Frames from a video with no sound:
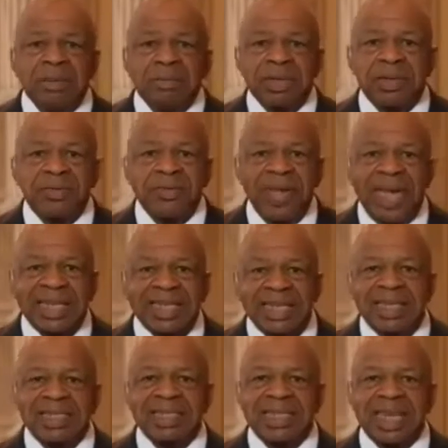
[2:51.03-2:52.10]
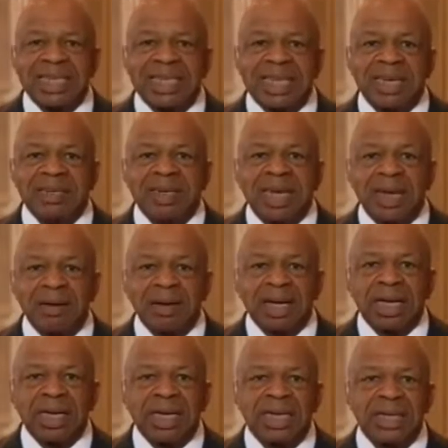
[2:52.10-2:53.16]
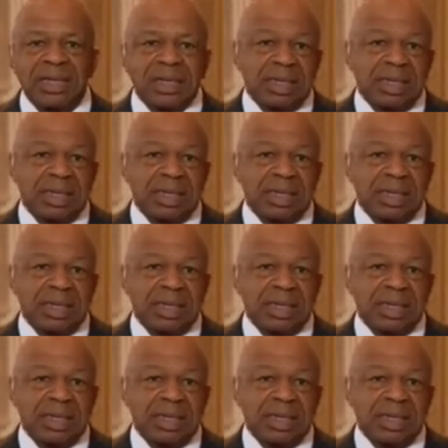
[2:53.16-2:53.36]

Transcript: But the fact is that they're now cutting.